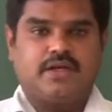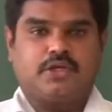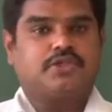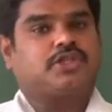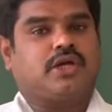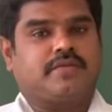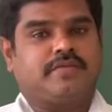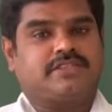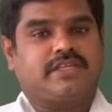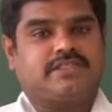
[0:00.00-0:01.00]
to start a
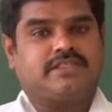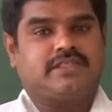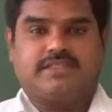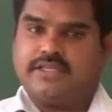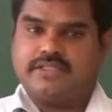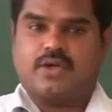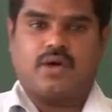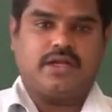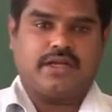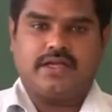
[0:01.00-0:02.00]
business, that is
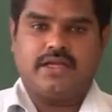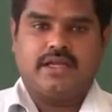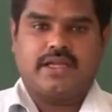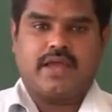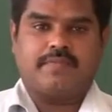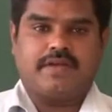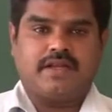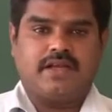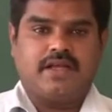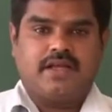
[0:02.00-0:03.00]
called capital.